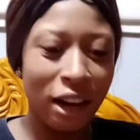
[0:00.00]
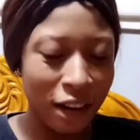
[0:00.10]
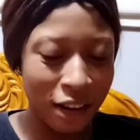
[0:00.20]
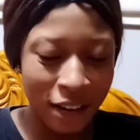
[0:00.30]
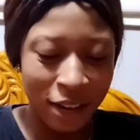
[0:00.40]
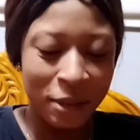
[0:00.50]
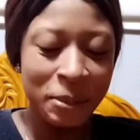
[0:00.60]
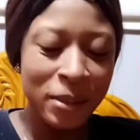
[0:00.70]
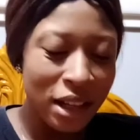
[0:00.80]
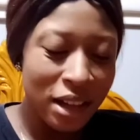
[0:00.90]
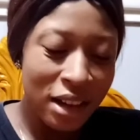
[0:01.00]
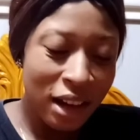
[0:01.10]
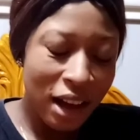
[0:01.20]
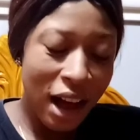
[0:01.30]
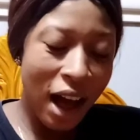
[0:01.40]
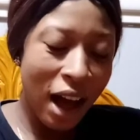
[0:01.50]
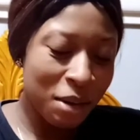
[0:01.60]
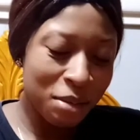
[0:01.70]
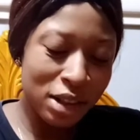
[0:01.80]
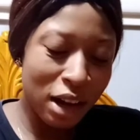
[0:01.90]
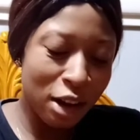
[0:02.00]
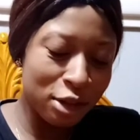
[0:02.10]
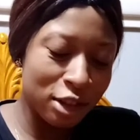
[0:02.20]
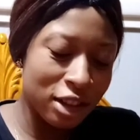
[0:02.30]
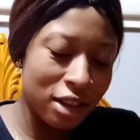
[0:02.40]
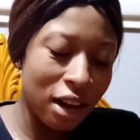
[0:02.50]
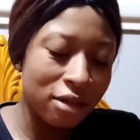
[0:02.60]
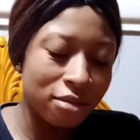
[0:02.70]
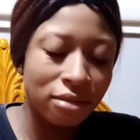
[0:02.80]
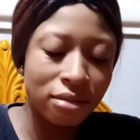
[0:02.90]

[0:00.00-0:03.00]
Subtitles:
Like, motherhood, yeah.